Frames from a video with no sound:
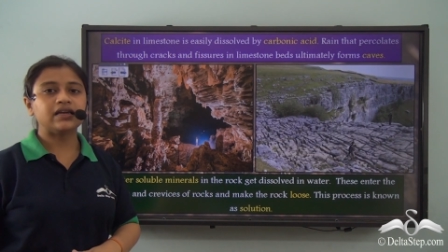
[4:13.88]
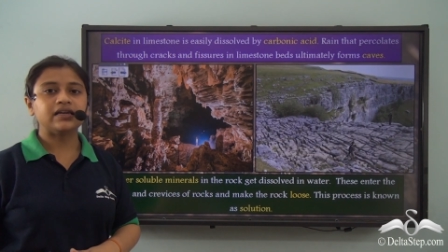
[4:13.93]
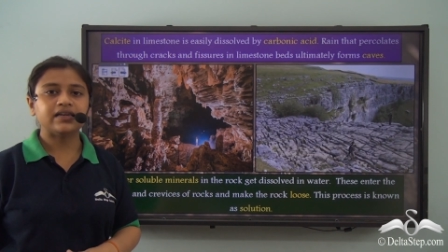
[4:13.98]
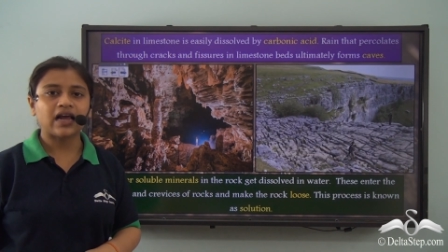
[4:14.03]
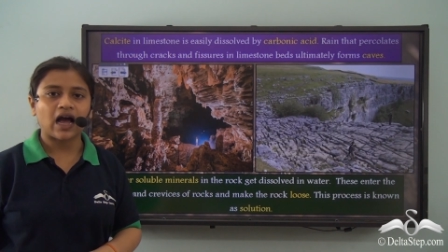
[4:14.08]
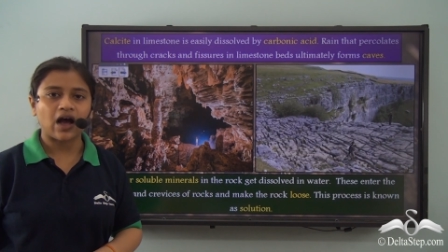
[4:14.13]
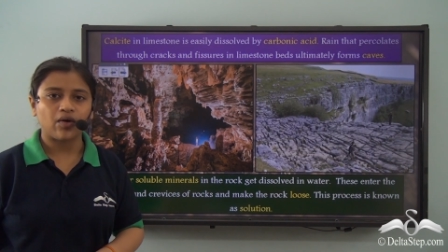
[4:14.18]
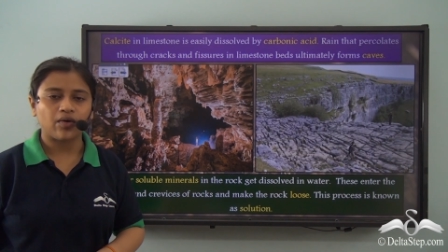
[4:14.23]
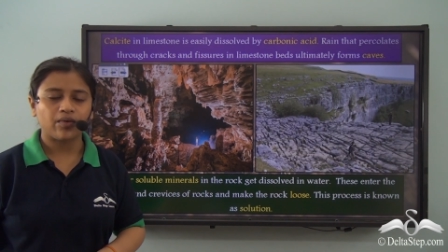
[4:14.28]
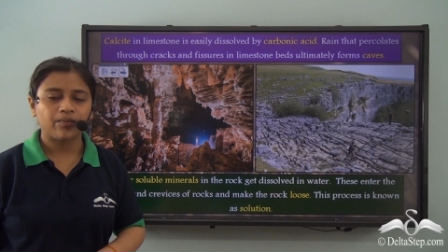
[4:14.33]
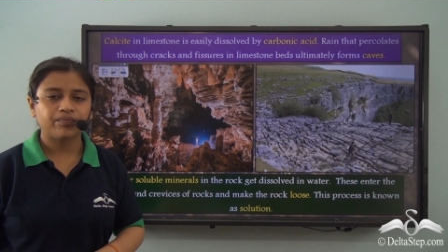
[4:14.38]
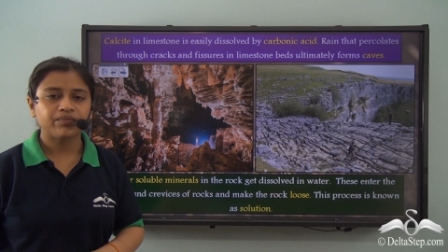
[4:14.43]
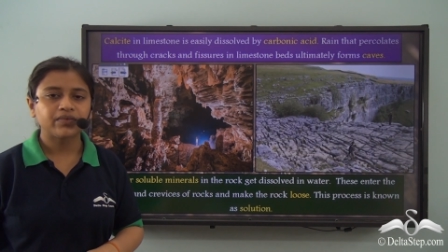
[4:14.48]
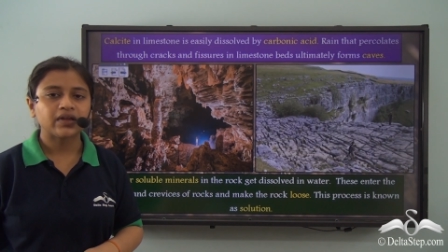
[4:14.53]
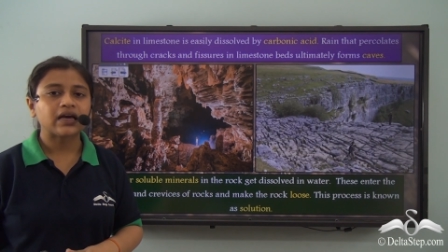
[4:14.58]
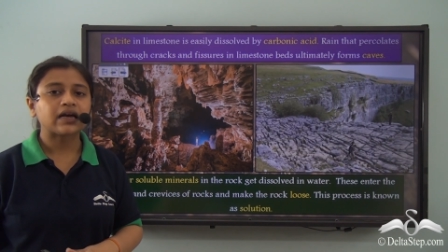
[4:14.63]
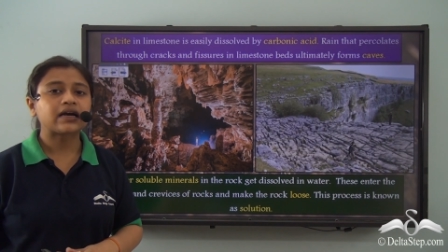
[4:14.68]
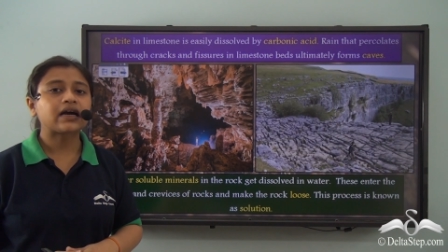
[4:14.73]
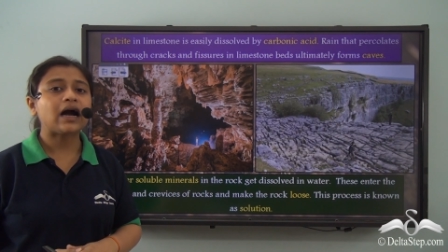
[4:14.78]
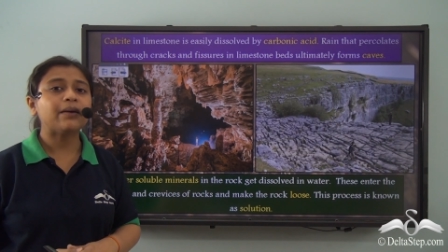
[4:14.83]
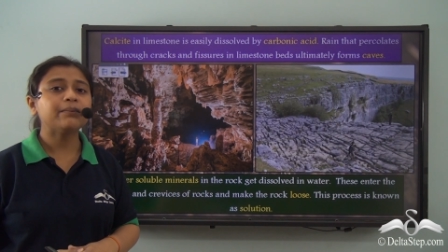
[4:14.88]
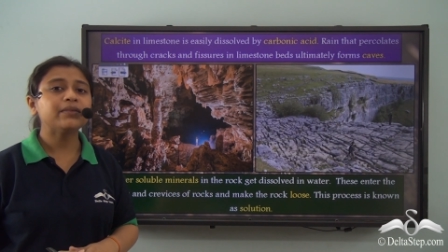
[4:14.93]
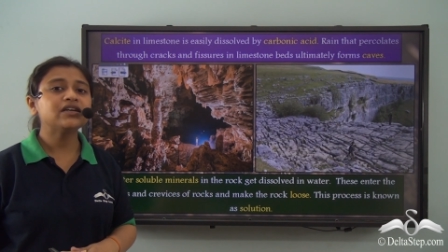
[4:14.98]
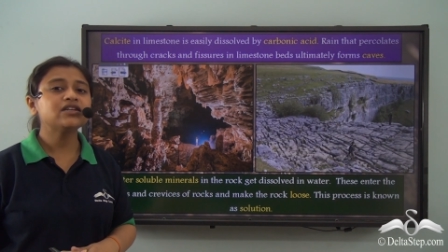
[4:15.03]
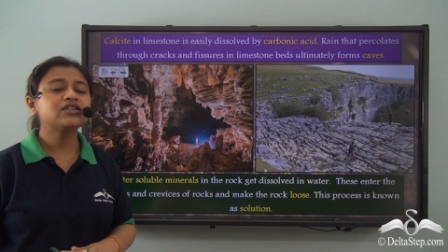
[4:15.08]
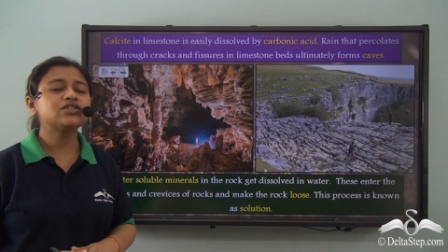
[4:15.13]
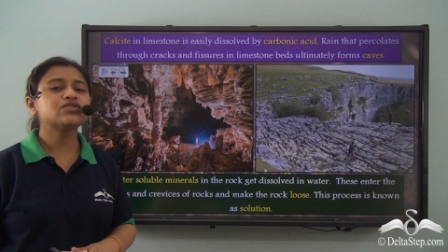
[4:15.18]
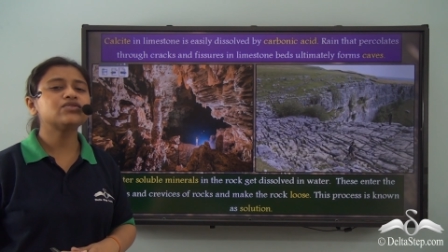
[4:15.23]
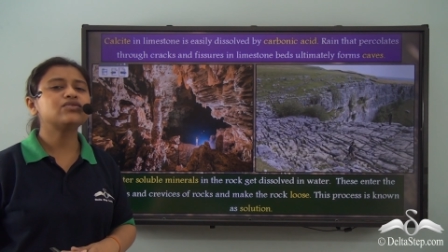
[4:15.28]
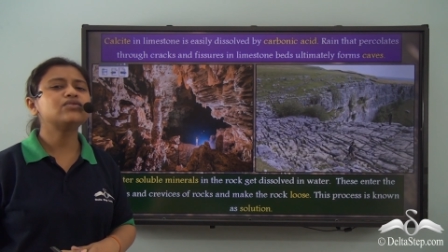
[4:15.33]
Now,
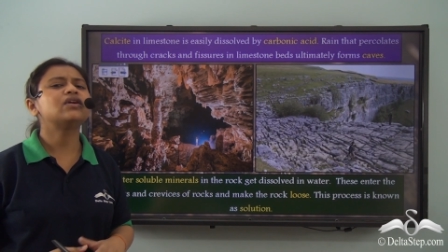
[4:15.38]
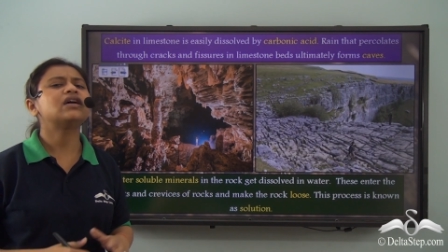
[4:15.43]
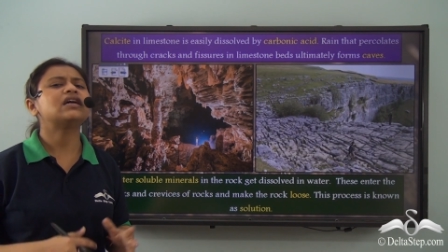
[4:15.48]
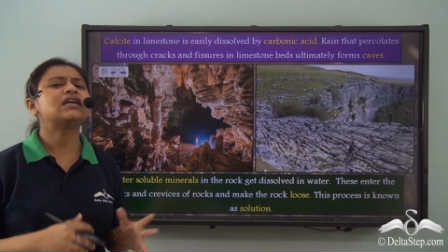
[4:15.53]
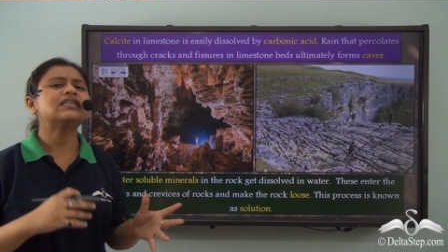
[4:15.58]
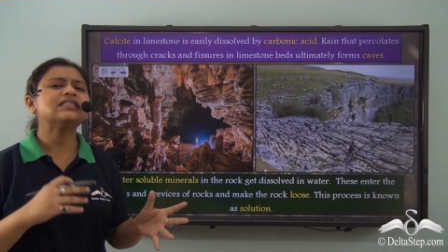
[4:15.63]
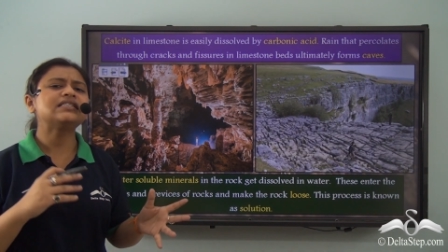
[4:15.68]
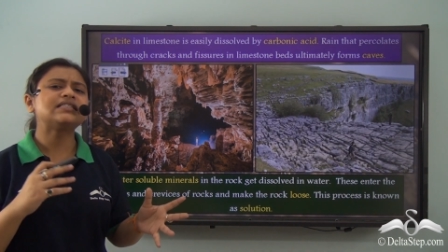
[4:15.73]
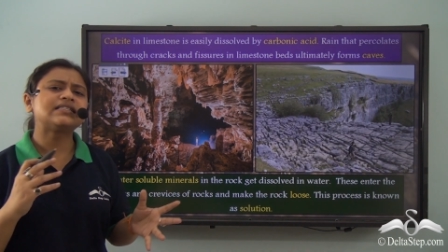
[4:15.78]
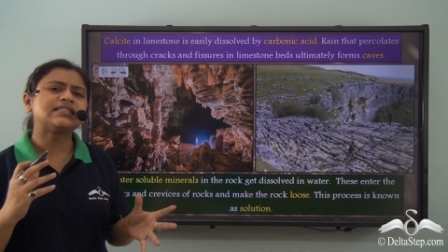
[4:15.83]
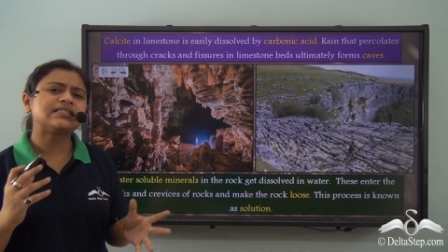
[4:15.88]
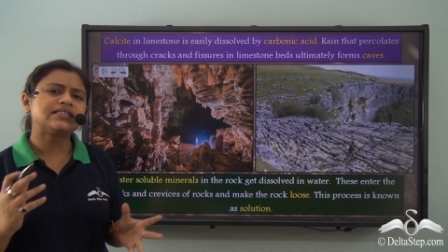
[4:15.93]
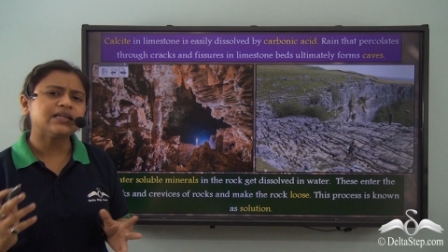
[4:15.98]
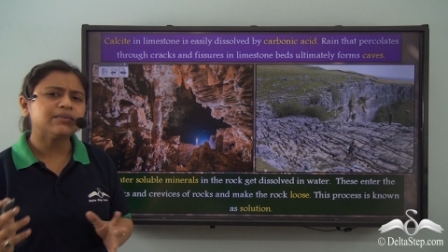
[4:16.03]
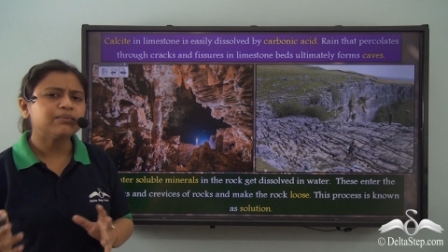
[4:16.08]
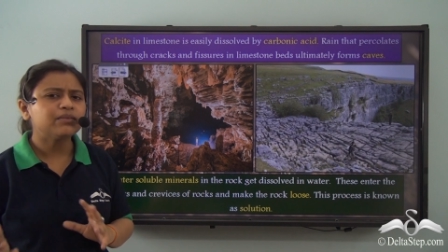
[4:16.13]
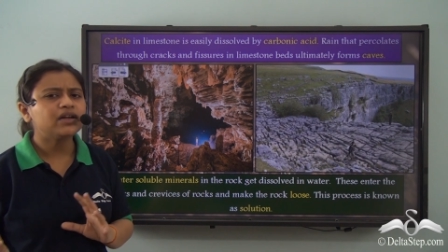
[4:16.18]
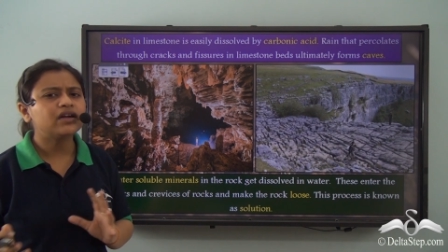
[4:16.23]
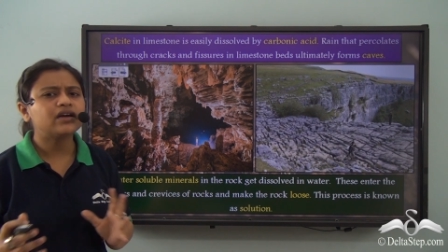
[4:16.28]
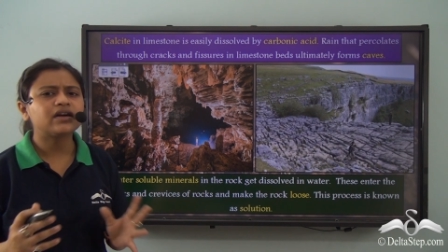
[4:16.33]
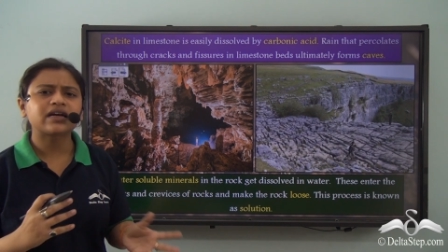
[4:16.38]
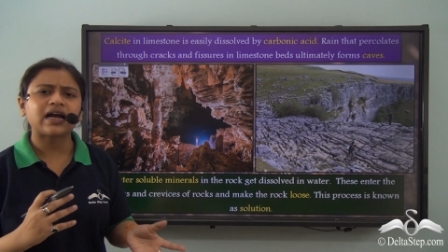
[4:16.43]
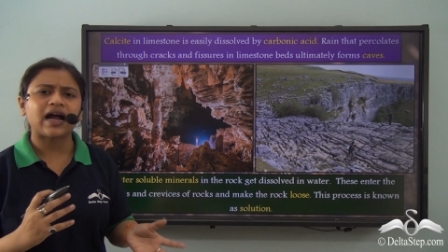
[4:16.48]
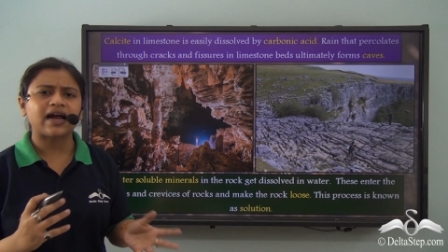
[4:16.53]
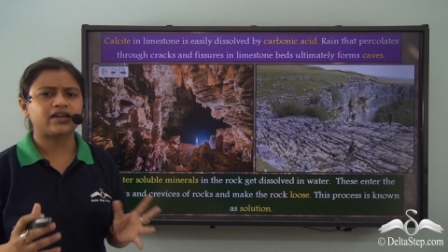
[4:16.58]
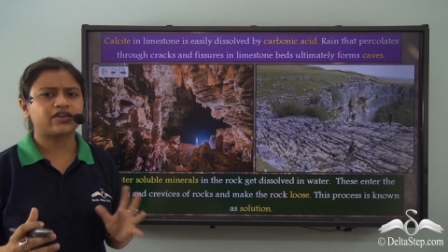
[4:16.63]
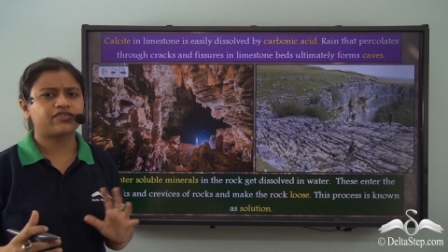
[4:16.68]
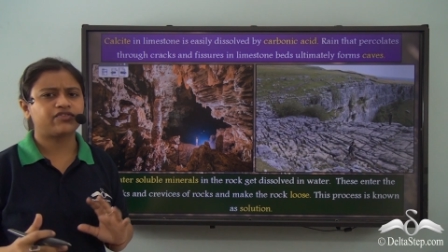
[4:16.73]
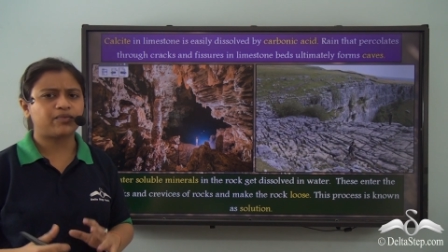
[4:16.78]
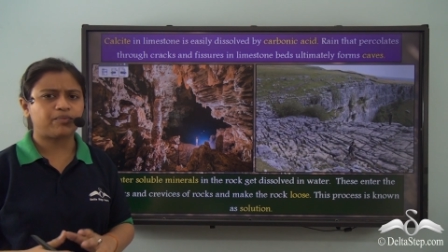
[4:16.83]
coming to a similar
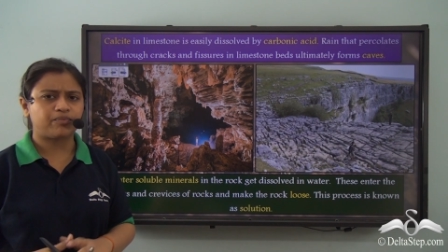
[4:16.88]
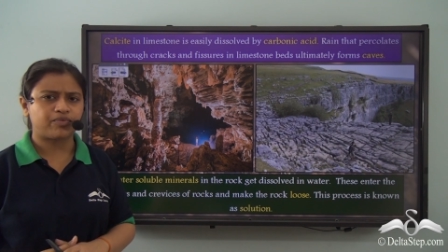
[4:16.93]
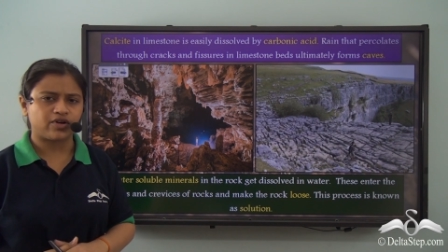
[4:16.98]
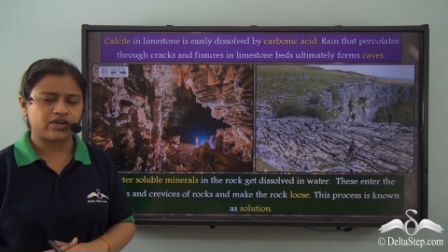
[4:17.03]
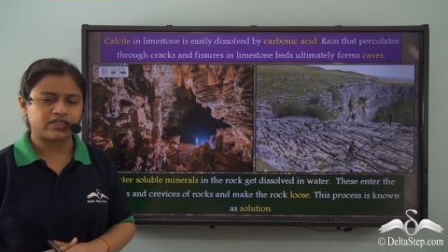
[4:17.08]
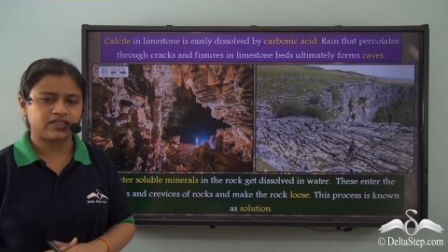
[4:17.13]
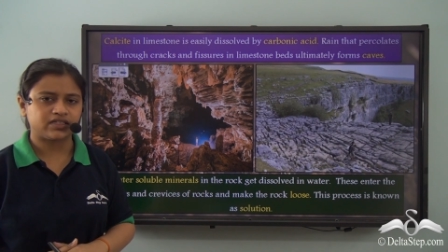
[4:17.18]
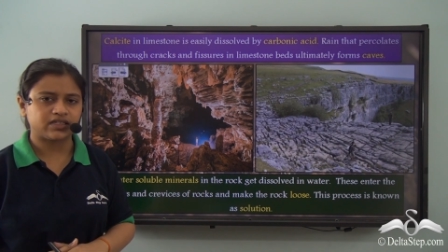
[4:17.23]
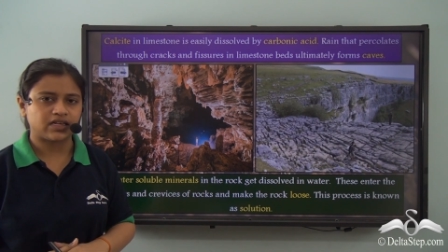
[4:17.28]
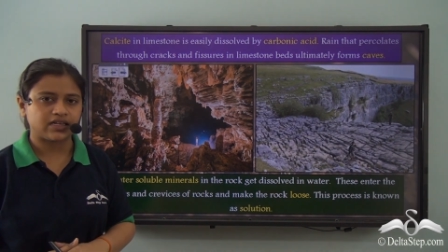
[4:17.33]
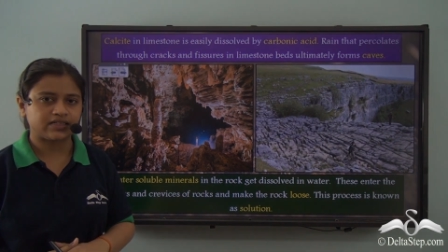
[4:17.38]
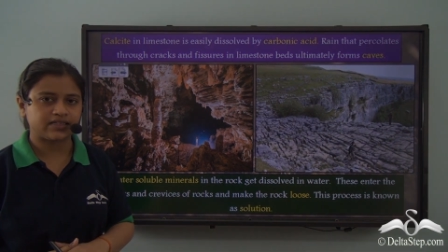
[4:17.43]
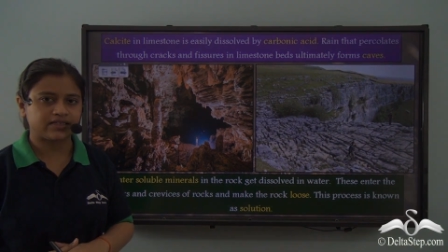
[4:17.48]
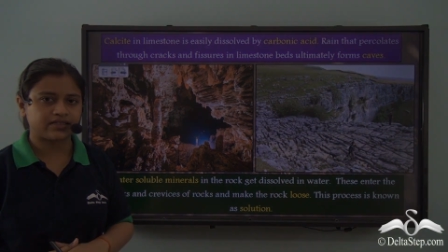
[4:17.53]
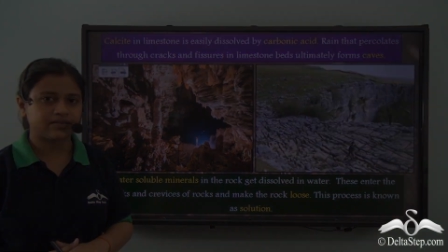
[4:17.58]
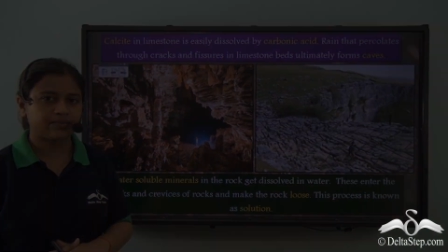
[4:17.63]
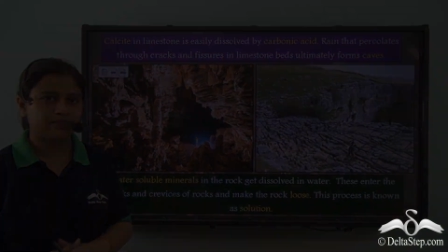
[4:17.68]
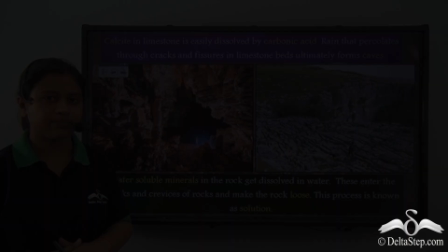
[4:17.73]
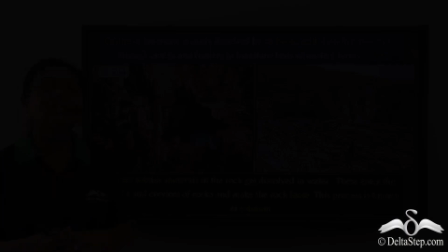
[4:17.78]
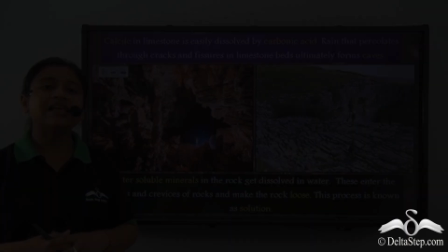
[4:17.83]
kind of a process,